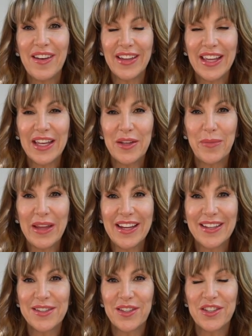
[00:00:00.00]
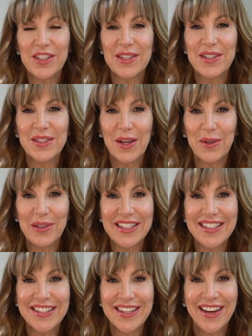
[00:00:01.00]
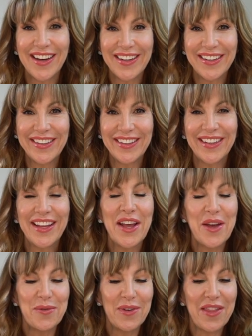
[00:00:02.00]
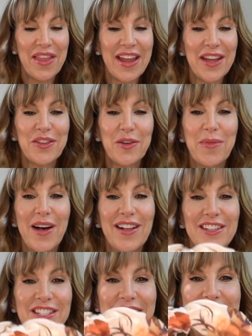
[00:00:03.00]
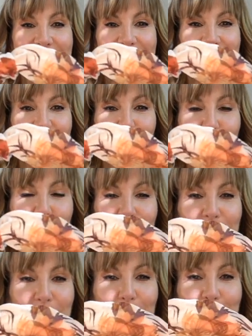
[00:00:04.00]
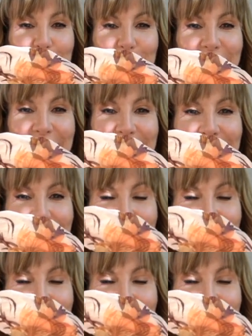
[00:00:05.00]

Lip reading: how headbands are just so in style? Well, Anthropologie has this real pretty